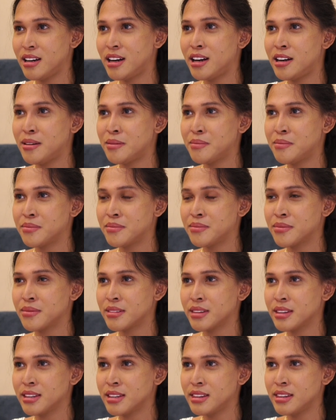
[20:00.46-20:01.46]
um
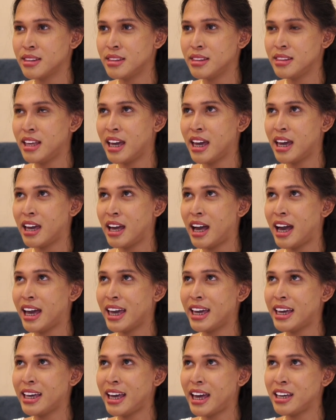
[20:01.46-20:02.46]

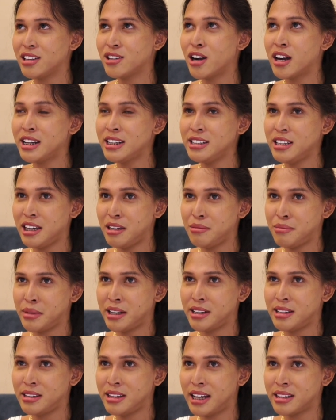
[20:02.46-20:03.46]
I got an
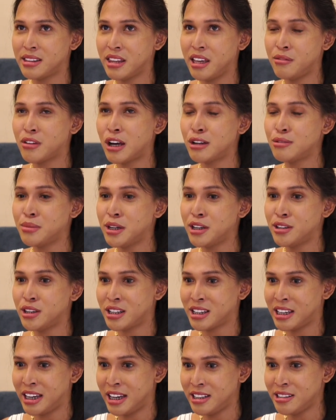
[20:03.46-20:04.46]
email that they found my
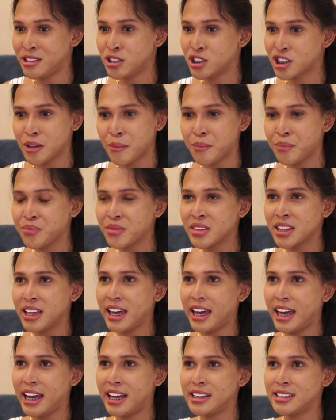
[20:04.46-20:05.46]
luggage,
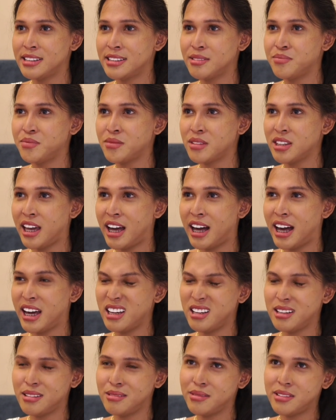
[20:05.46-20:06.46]
and yeah,
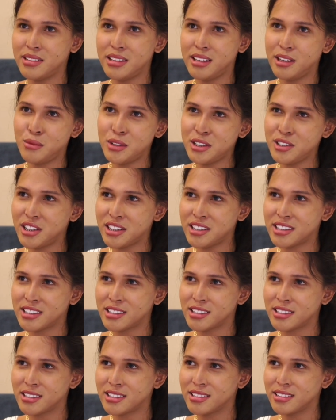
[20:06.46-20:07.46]
it was
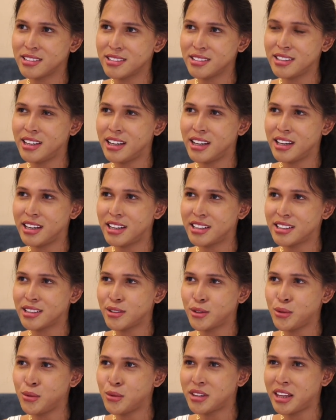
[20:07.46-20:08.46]
just like
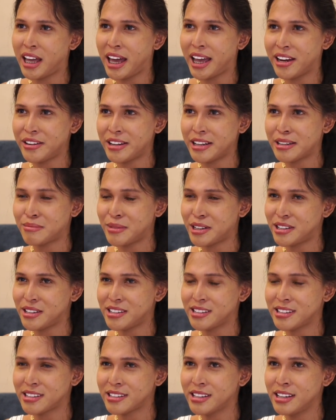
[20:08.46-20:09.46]
too tiring
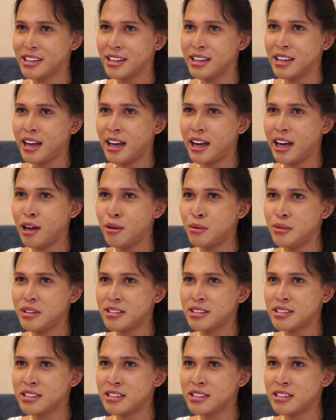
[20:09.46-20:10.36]
because I arrived